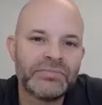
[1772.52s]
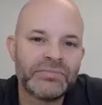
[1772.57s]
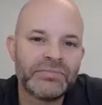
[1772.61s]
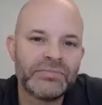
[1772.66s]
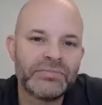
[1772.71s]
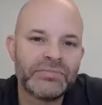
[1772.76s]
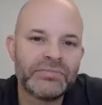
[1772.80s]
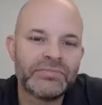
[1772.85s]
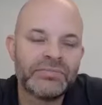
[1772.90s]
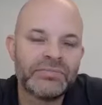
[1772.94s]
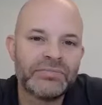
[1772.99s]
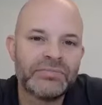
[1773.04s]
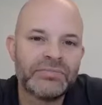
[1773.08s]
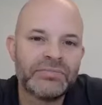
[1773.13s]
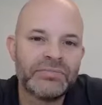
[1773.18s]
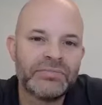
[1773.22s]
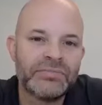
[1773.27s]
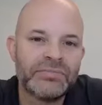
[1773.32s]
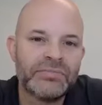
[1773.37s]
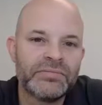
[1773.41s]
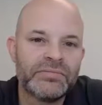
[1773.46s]

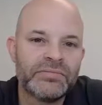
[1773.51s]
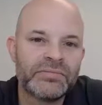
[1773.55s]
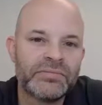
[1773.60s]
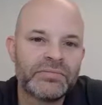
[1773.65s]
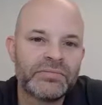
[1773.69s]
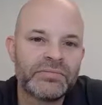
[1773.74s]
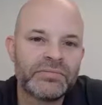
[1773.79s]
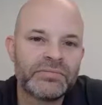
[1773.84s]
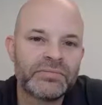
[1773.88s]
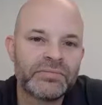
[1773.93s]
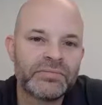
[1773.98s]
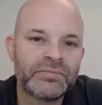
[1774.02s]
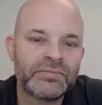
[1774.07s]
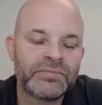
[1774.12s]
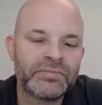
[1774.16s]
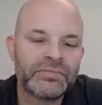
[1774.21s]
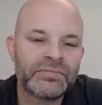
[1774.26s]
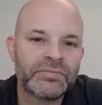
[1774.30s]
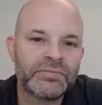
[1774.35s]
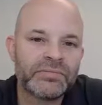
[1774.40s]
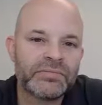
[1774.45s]

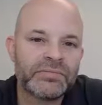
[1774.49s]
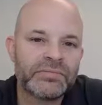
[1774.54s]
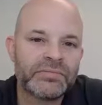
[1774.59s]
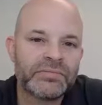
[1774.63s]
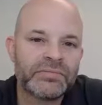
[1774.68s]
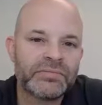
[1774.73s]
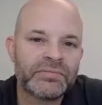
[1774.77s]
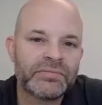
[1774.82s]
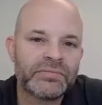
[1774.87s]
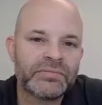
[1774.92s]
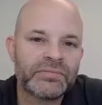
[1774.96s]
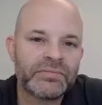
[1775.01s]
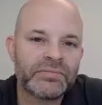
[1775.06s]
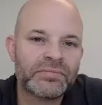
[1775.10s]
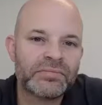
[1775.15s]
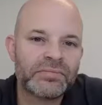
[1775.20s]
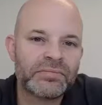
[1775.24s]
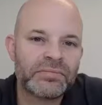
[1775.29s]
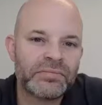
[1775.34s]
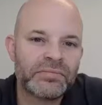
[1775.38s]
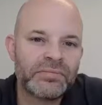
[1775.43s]

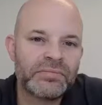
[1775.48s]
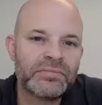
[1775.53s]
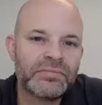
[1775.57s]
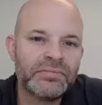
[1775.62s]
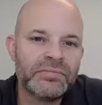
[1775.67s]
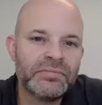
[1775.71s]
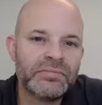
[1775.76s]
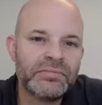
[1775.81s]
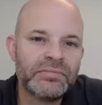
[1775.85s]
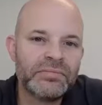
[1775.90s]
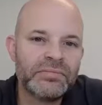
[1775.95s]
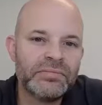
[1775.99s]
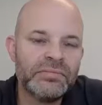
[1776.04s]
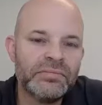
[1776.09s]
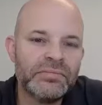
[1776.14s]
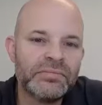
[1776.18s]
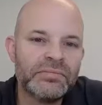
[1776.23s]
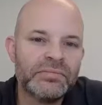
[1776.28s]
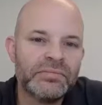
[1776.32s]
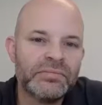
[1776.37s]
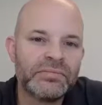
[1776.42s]

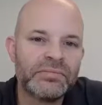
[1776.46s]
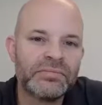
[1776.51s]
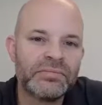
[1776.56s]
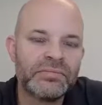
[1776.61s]
The person shown says nothing.